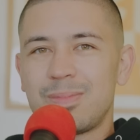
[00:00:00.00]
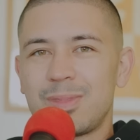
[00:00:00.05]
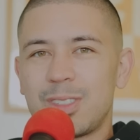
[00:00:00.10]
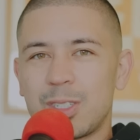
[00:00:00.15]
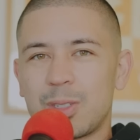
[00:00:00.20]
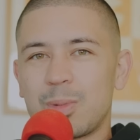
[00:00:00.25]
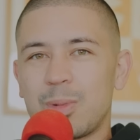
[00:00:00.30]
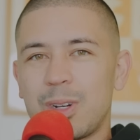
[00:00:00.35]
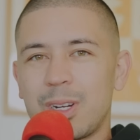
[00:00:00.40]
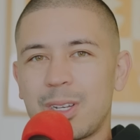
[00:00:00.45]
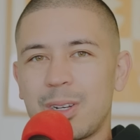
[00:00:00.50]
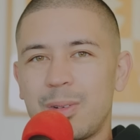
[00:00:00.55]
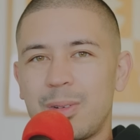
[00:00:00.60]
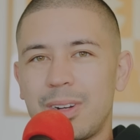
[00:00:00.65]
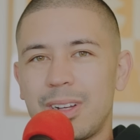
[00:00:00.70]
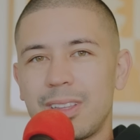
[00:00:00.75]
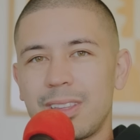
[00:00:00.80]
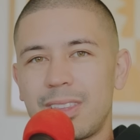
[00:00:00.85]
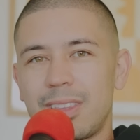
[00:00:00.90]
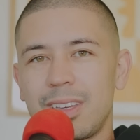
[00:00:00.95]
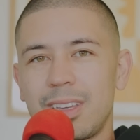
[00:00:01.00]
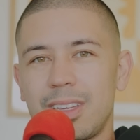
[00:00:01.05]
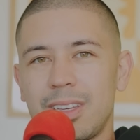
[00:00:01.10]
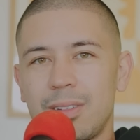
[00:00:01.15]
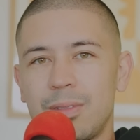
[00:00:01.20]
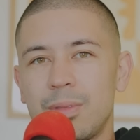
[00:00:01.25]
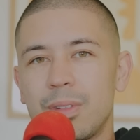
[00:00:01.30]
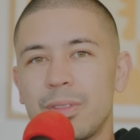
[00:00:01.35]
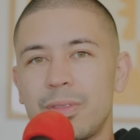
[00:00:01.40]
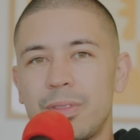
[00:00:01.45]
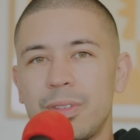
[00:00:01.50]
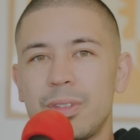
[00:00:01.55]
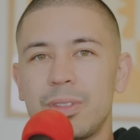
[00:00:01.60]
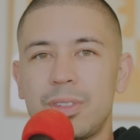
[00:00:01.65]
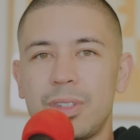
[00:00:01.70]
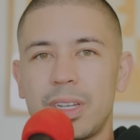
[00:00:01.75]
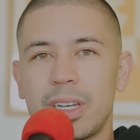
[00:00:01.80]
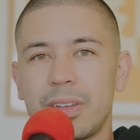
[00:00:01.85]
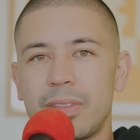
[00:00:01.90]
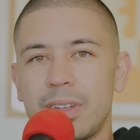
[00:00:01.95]
Just walking around thinking what foods
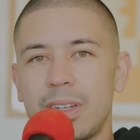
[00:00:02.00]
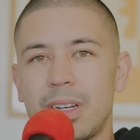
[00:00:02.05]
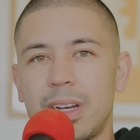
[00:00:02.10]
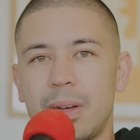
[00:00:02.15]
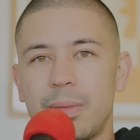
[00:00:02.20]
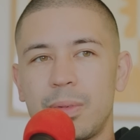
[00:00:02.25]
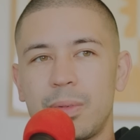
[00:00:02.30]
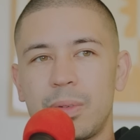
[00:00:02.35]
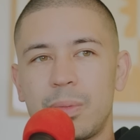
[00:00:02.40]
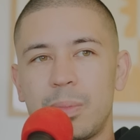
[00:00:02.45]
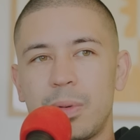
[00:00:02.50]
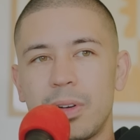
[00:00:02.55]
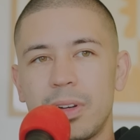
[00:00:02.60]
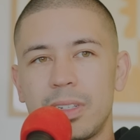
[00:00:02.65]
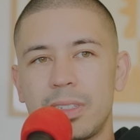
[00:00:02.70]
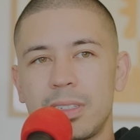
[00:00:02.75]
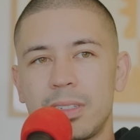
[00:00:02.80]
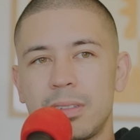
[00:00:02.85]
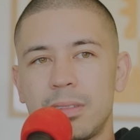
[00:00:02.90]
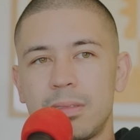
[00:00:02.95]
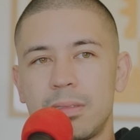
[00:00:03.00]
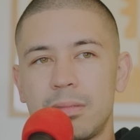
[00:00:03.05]
you have in common with poison.